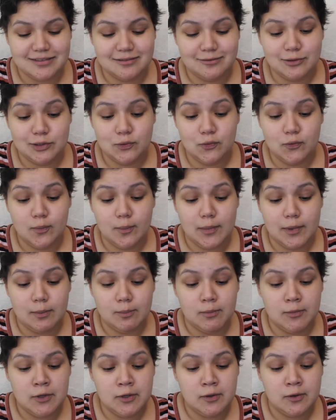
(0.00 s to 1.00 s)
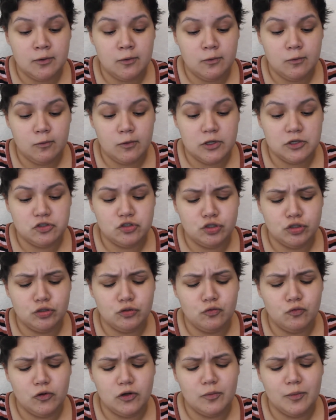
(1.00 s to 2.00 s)
If you remember
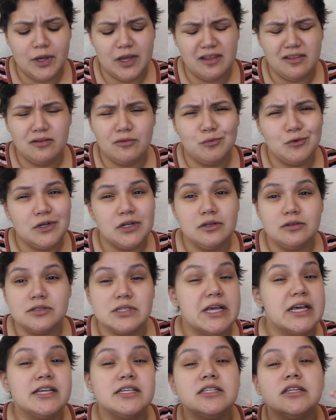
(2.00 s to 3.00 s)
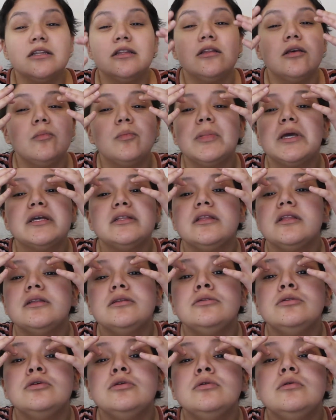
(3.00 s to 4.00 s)
watching one of my other videos, I said that back
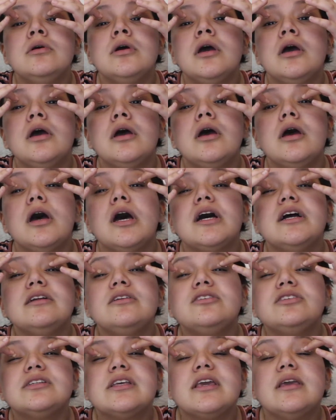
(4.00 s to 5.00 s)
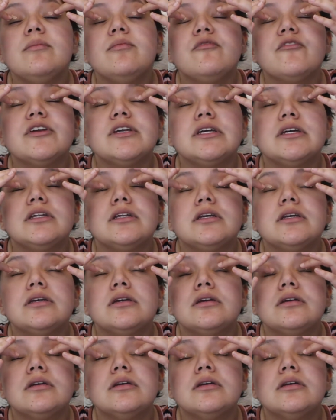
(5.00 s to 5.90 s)
then too. I just keep forgetting.